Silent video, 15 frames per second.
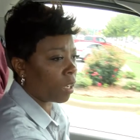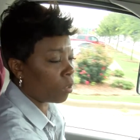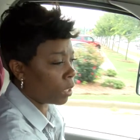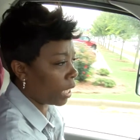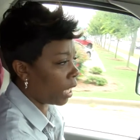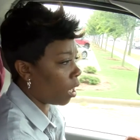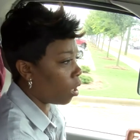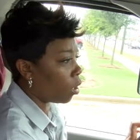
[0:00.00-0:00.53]
on
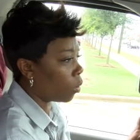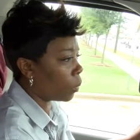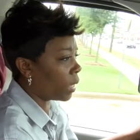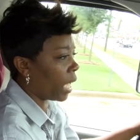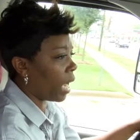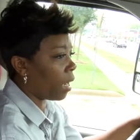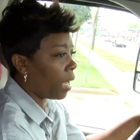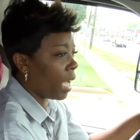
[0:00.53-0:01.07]
their own
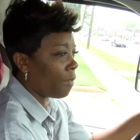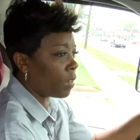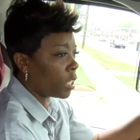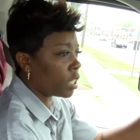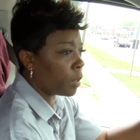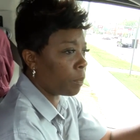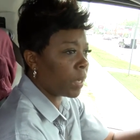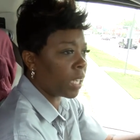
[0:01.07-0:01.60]
without having to
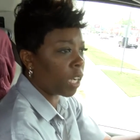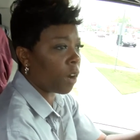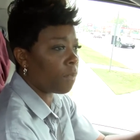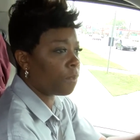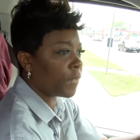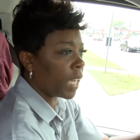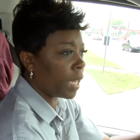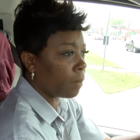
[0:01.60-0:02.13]
depend on
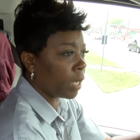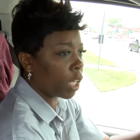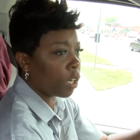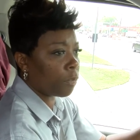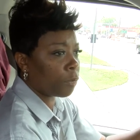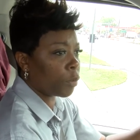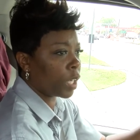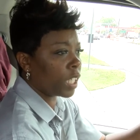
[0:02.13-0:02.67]
family
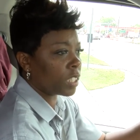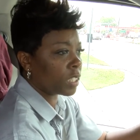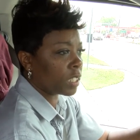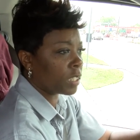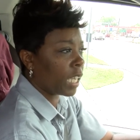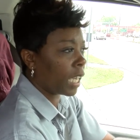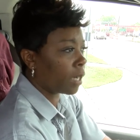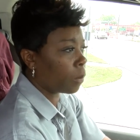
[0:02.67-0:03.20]
or friends to
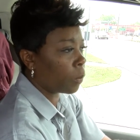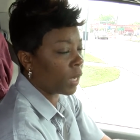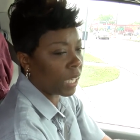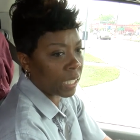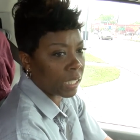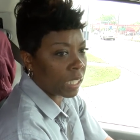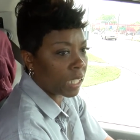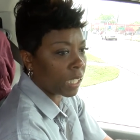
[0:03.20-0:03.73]
take them where
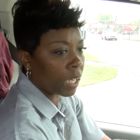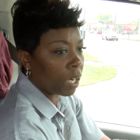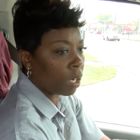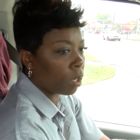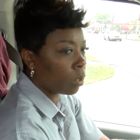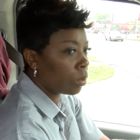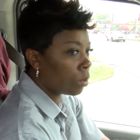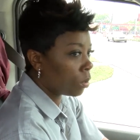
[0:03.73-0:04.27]
they need to
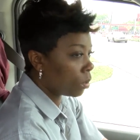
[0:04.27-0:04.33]
go.